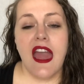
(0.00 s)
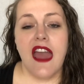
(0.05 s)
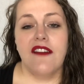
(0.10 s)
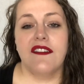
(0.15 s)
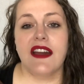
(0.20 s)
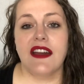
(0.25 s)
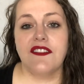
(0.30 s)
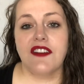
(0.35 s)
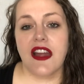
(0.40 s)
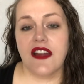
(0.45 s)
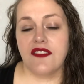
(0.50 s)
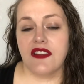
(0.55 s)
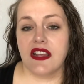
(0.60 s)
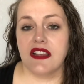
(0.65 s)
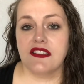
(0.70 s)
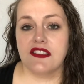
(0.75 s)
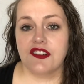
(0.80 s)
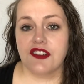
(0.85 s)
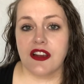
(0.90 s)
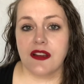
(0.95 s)
If I ever have an
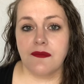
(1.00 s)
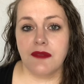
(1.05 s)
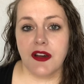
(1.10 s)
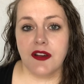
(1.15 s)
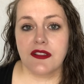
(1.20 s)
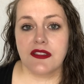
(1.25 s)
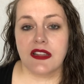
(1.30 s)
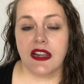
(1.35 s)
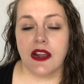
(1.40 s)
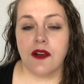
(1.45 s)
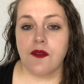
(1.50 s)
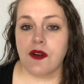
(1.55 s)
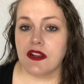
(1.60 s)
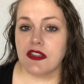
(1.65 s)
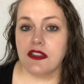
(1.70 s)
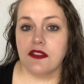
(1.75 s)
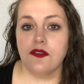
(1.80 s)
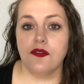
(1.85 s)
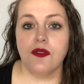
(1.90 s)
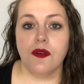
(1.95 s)
Instagram post that I want
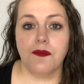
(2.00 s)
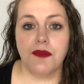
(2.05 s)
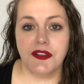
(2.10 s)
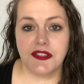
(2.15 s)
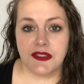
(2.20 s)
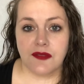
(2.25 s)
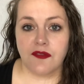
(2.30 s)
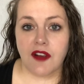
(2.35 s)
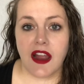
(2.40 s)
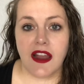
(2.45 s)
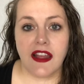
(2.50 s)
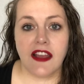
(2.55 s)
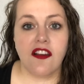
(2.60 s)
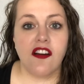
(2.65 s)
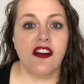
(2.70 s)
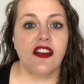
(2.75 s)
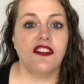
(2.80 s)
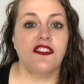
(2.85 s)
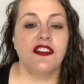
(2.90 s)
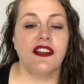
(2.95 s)
to put some writing
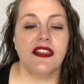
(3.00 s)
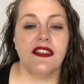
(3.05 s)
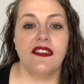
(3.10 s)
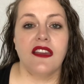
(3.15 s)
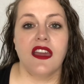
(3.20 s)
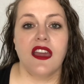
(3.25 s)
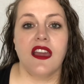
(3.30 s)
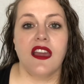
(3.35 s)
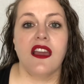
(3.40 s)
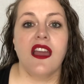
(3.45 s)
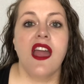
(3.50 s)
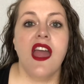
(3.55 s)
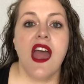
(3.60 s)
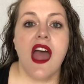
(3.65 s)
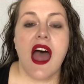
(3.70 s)
on or anything,